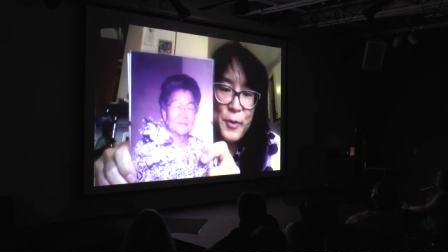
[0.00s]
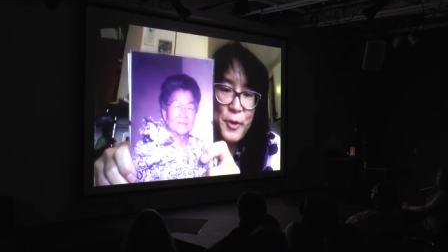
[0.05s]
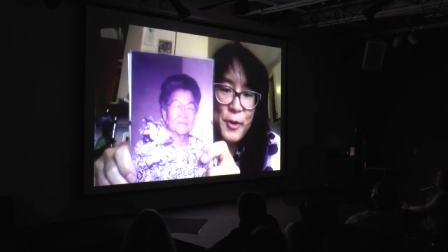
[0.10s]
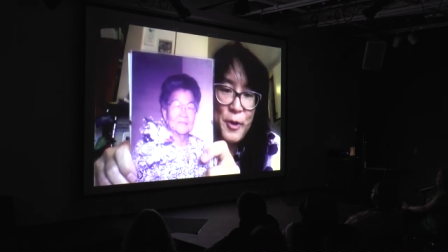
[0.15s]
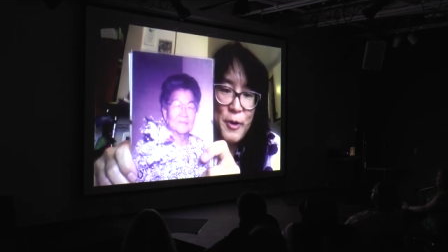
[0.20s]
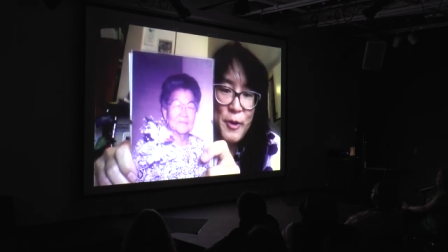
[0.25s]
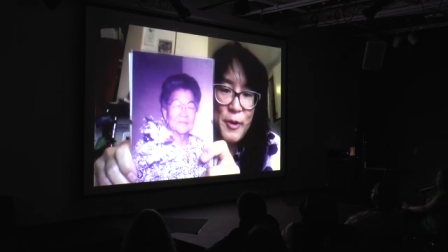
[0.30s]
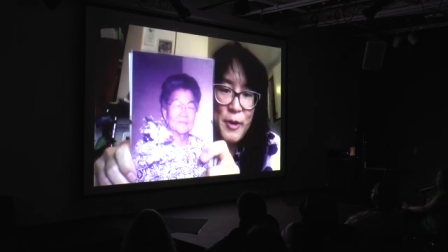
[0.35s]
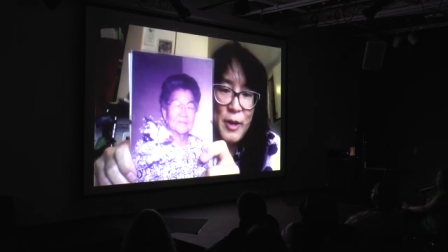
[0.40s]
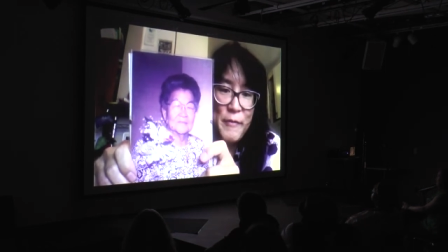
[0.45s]

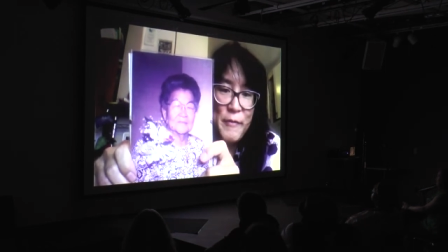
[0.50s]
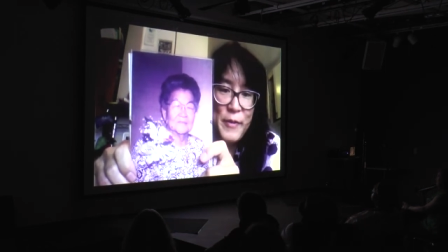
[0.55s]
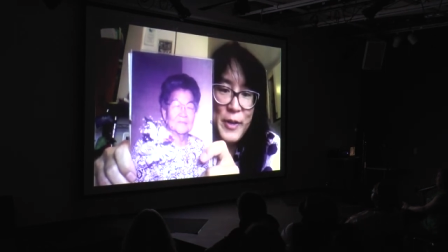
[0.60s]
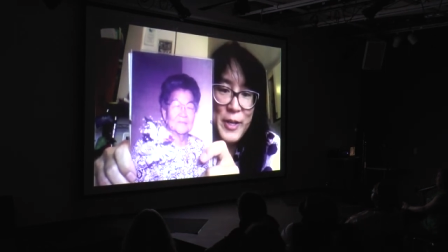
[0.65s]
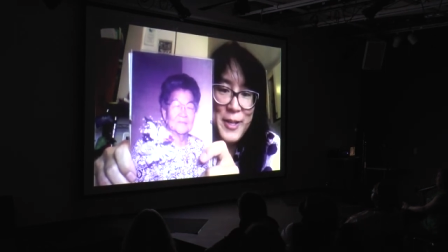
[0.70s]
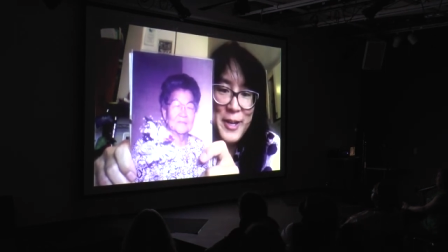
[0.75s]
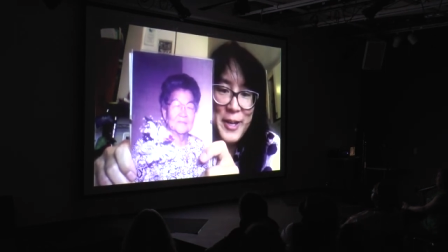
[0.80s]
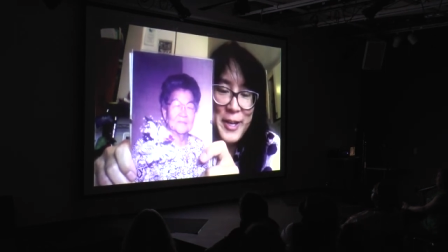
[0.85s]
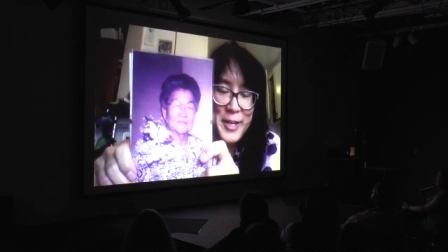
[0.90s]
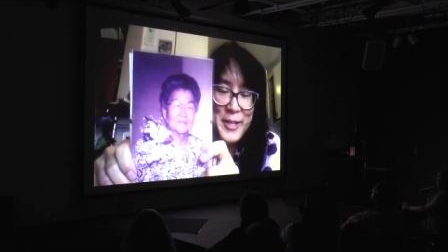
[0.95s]
her every
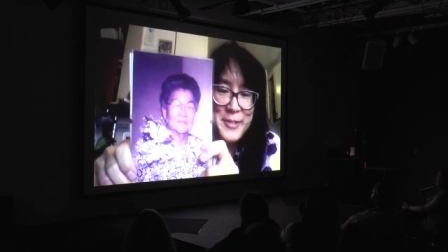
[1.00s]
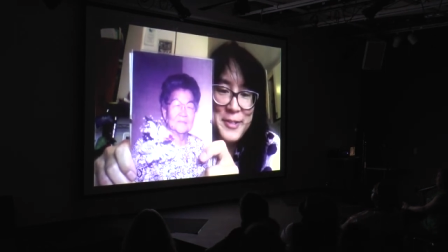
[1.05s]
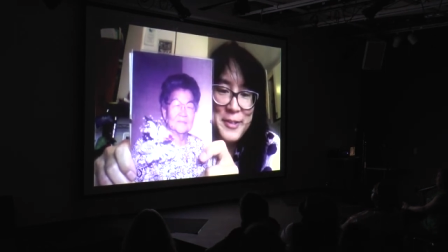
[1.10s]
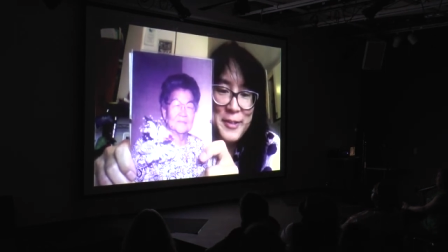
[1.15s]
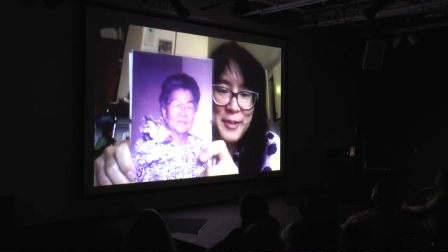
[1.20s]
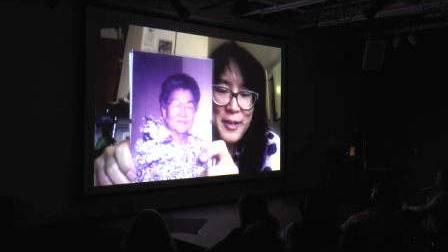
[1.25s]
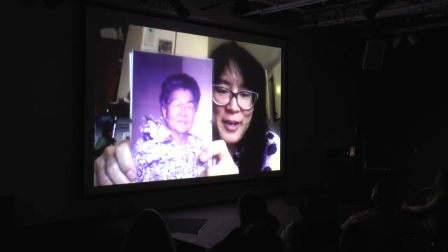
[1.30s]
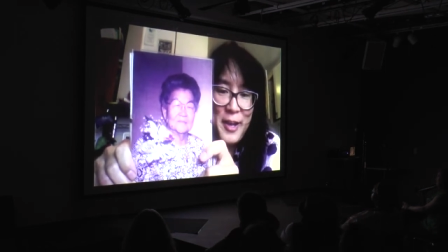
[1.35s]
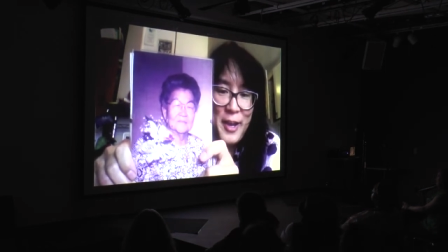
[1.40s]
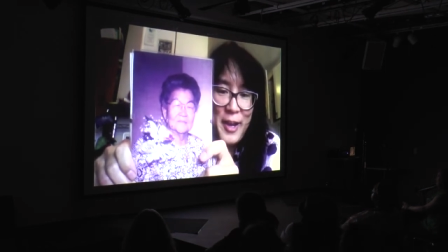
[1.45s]
night.
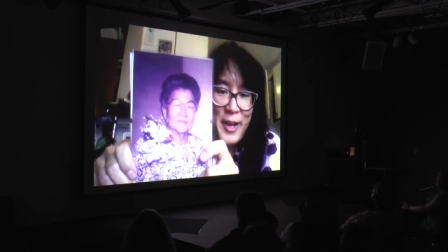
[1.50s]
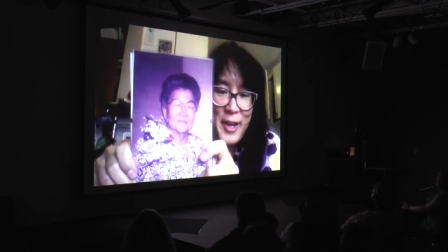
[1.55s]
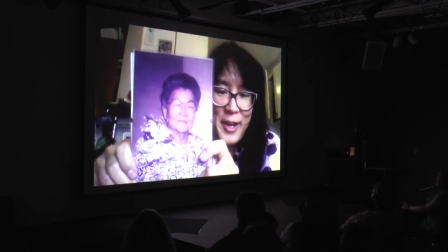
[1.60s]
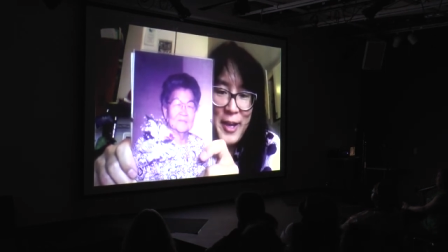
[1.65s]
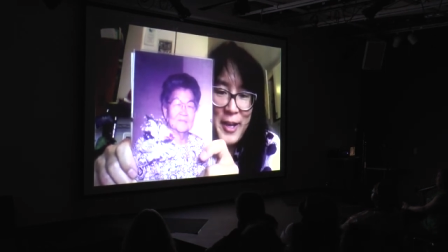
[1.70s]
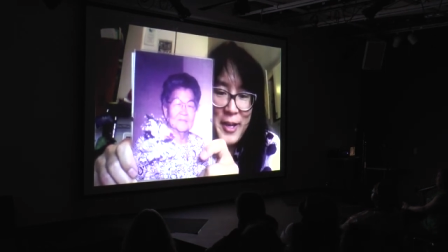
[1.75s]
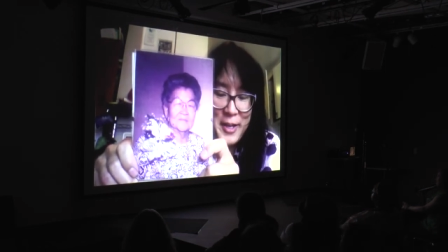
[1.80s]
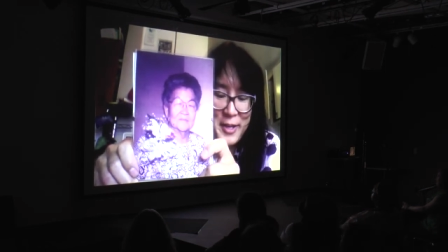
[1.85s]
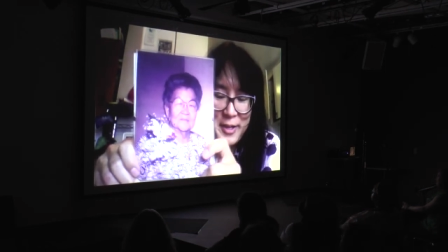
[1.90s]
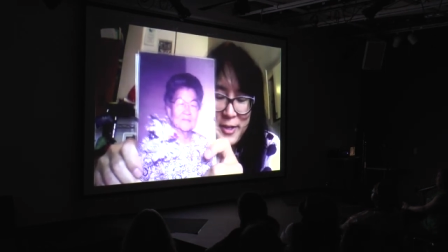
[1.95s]

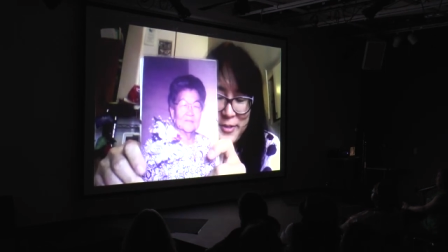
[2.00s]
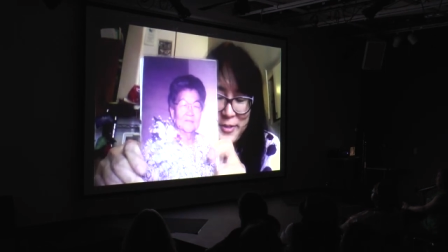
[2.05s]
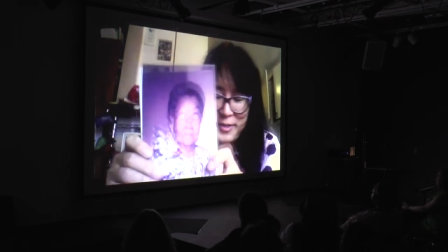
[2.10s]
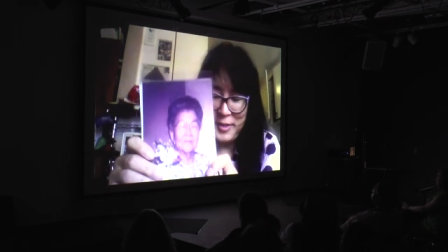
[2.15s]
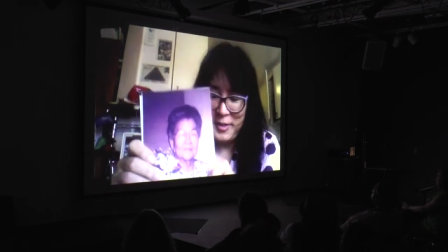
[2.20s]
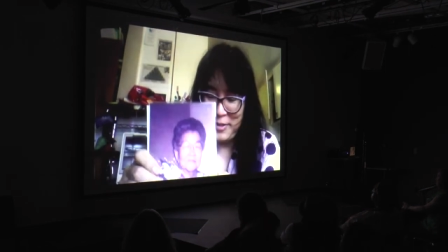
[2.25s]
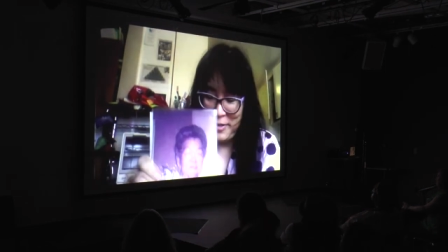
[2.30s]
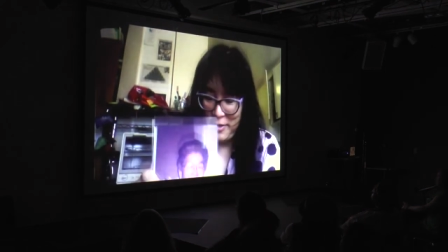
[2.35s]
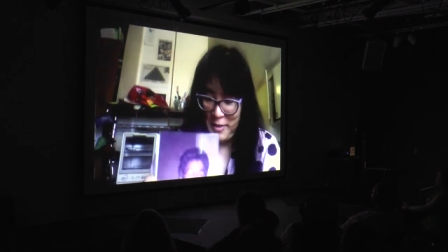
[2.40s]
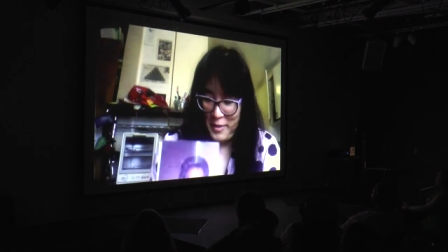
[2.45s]
And
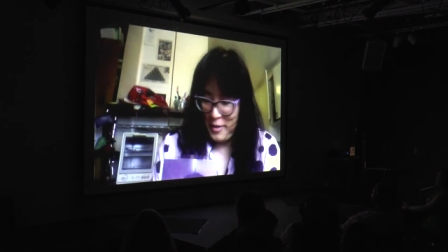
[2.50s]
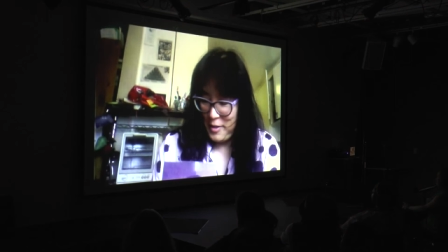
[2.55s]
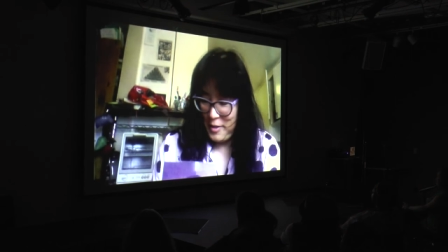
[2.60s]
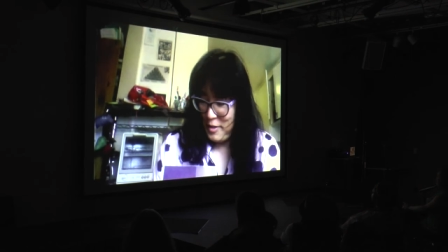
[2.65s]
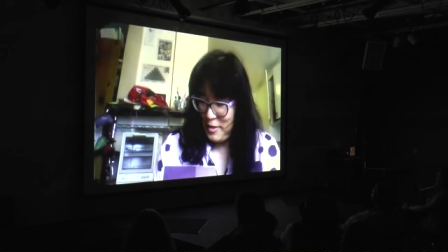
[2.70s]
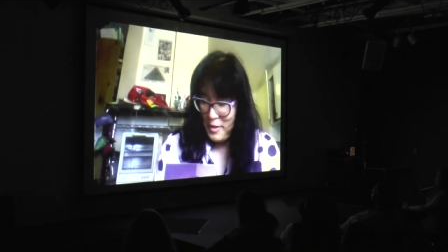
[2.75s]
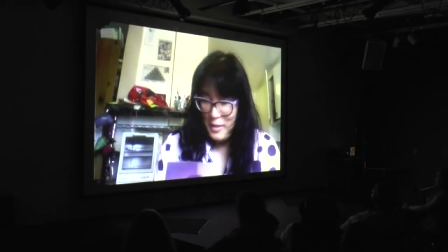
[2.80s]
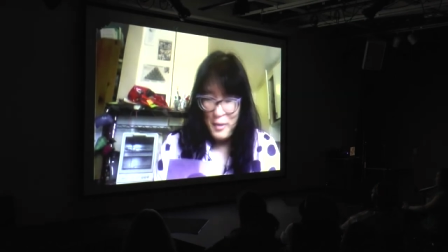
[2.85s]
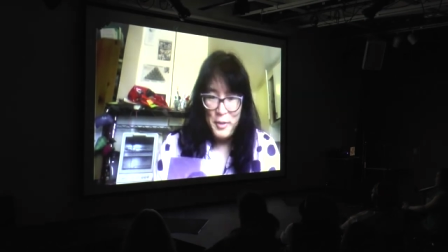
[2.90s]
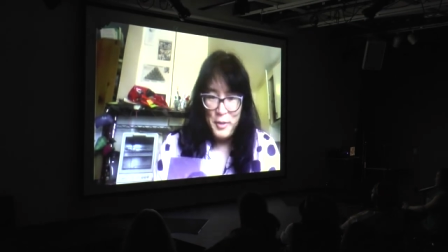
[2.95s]

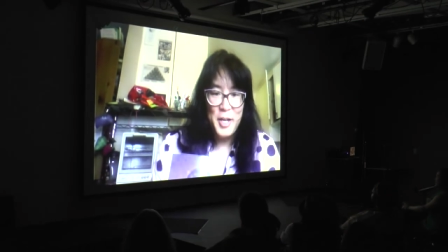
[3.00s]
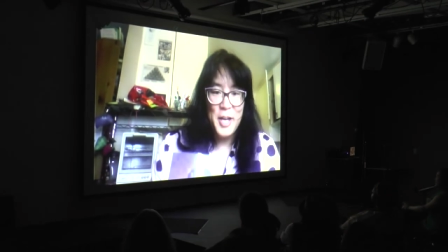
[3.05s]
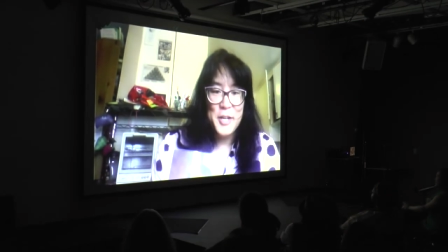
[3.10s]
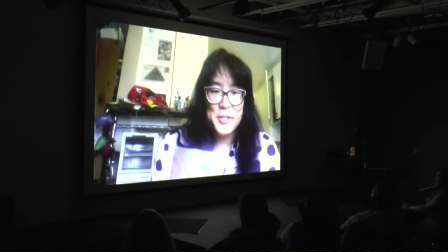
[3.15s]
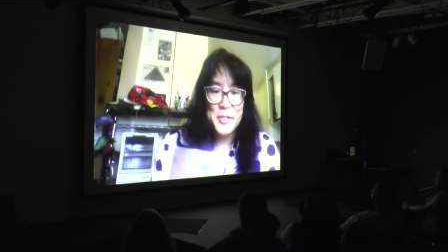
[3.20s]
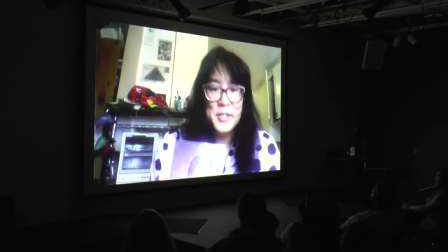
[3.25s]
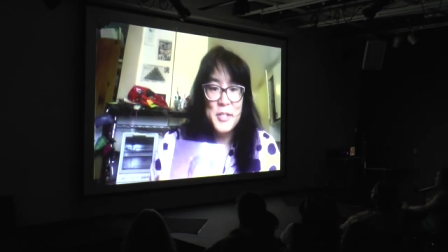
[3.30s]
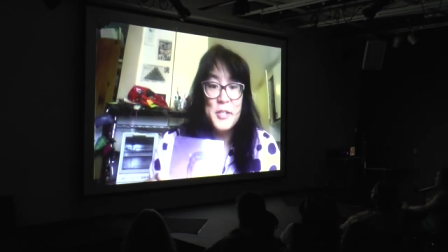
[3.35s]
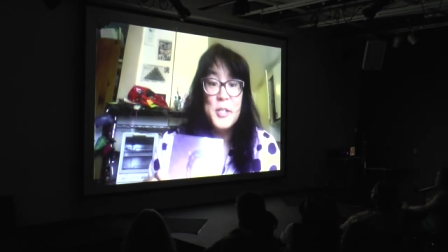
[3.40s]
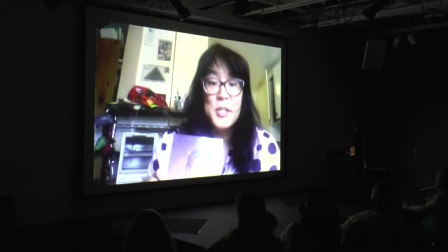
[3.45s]
gosh,
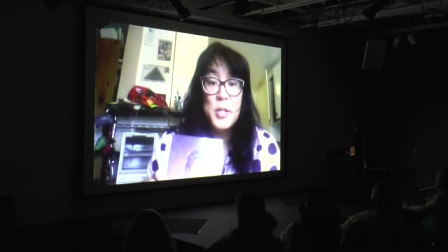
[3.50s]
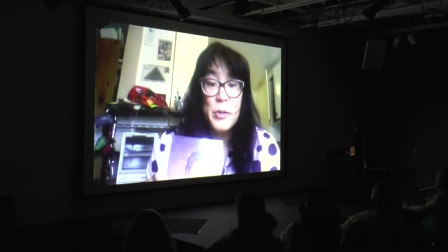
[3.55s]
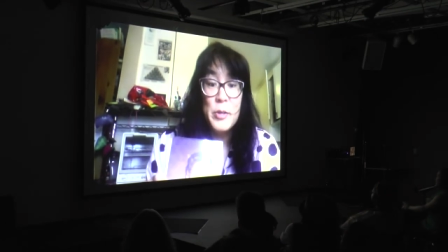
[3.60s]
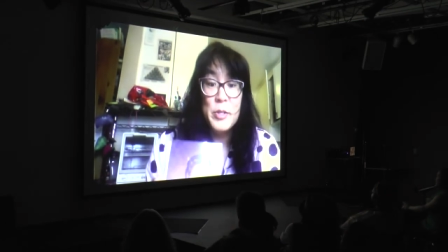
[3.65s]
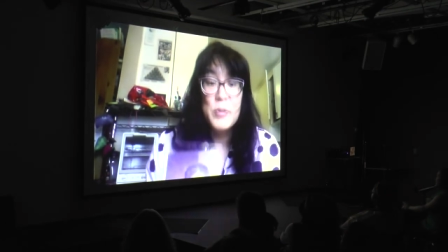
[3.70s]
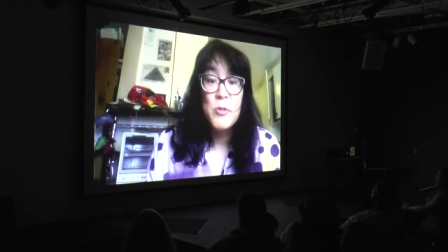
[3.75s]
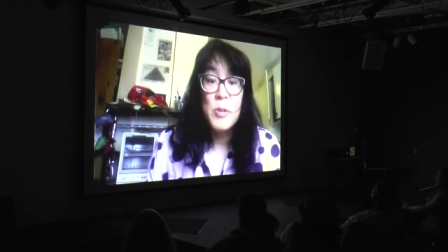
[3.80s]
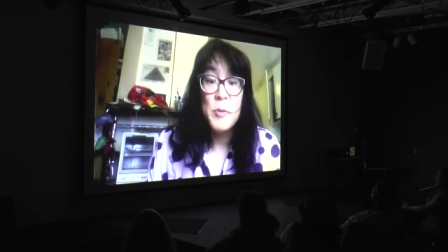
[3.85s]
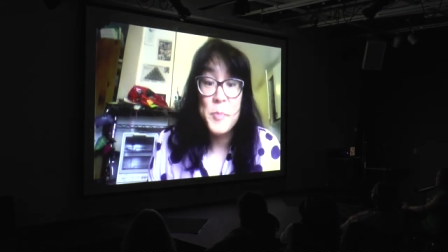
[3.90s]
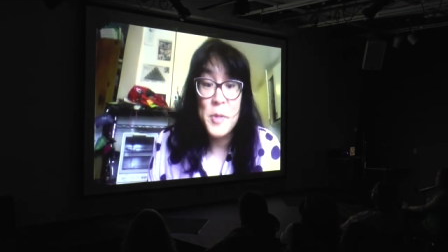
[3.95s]
this is so
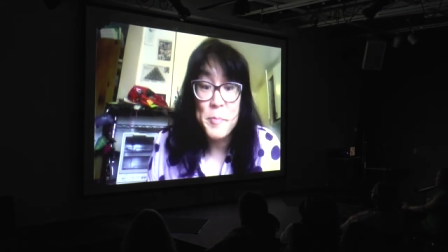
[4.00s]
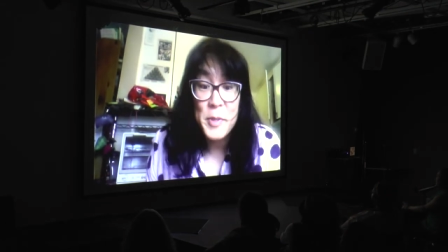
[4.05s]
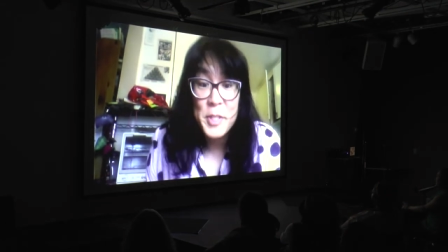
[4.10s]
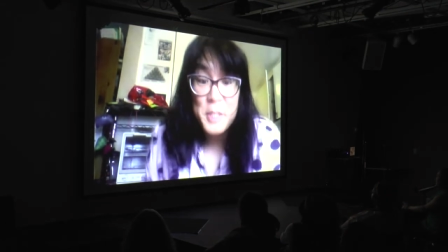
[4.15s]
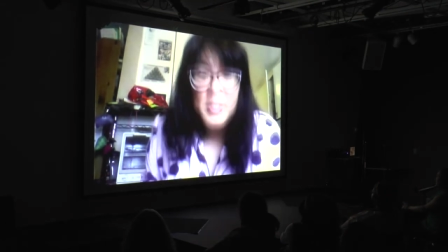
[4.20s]
unscripted, but check